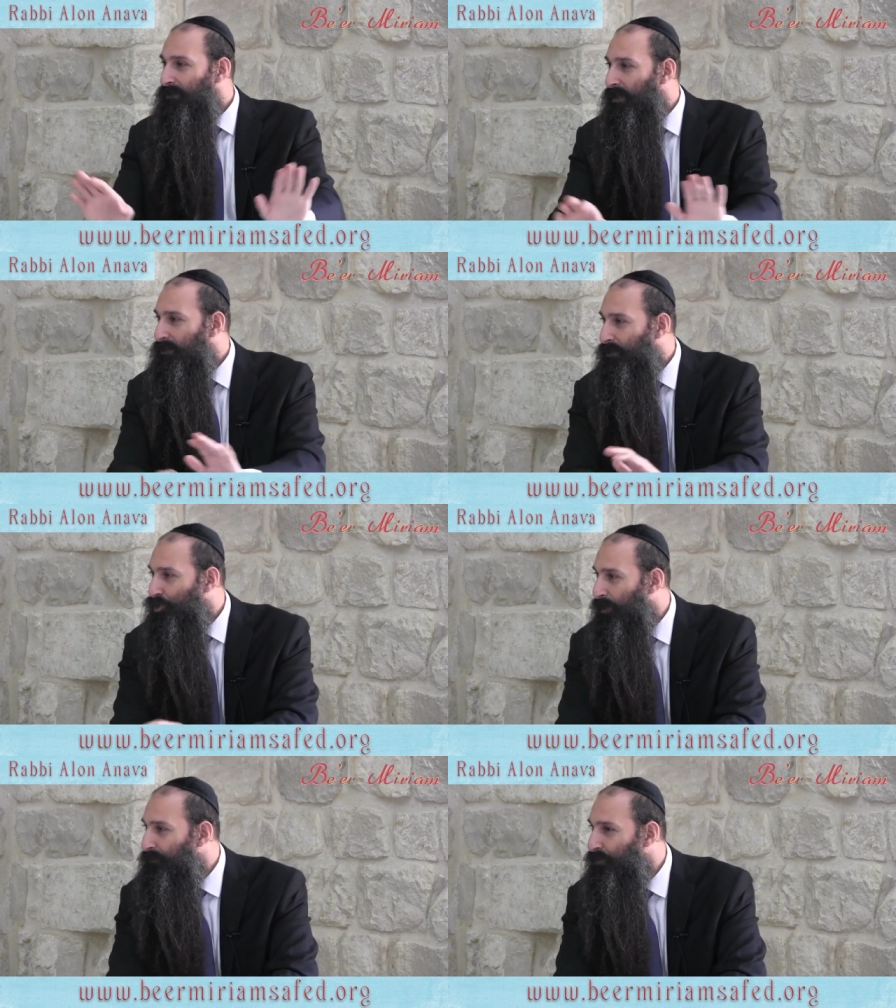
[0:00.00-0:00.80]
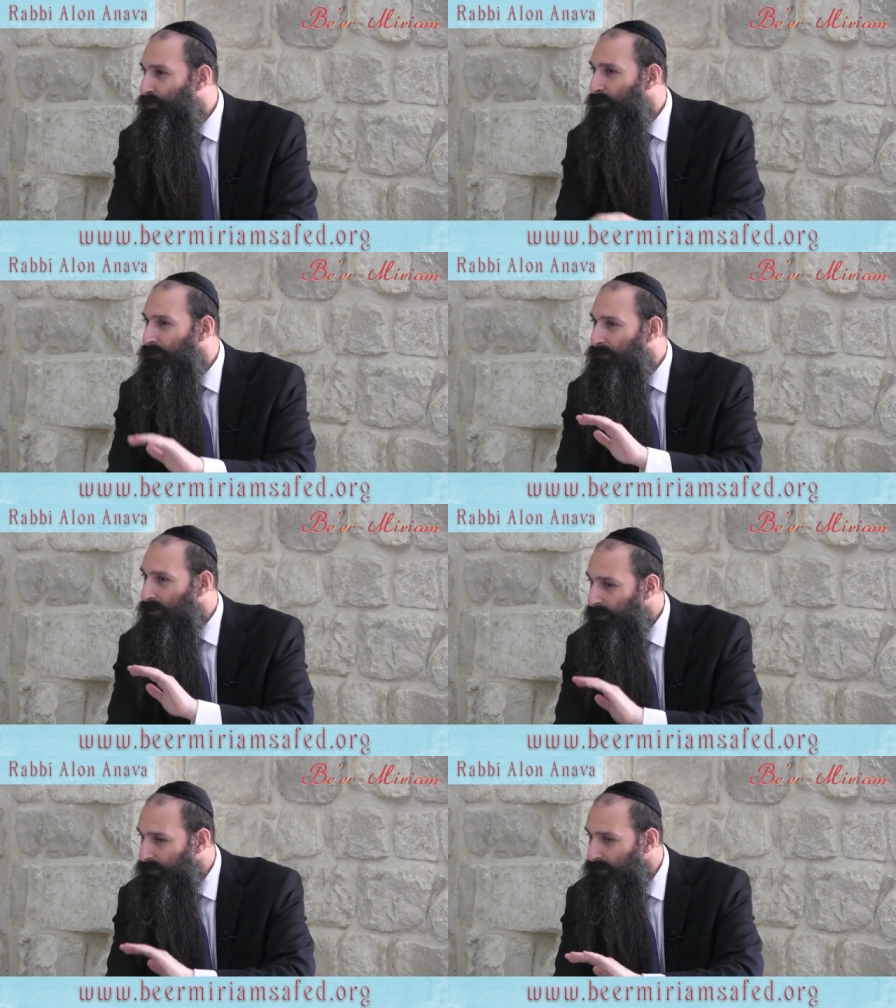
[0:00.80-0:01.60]
that's Hashem's will,
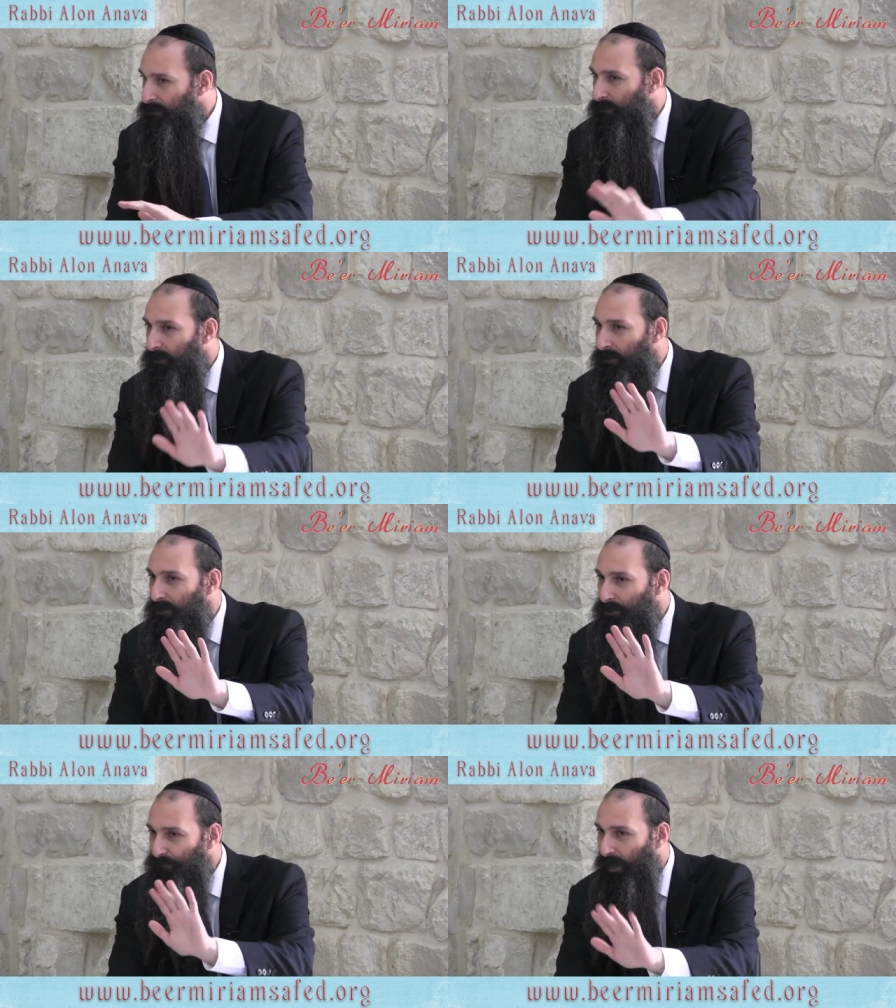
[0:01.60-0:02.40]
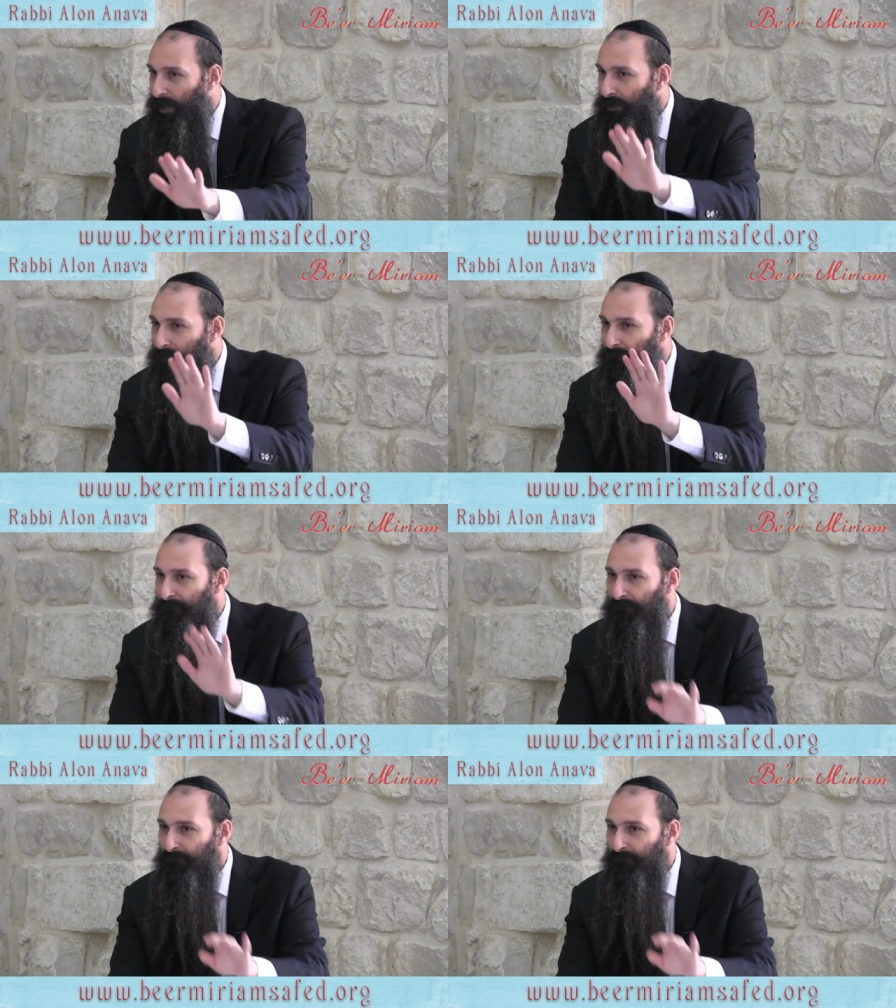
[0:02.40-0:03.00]
just it's fine.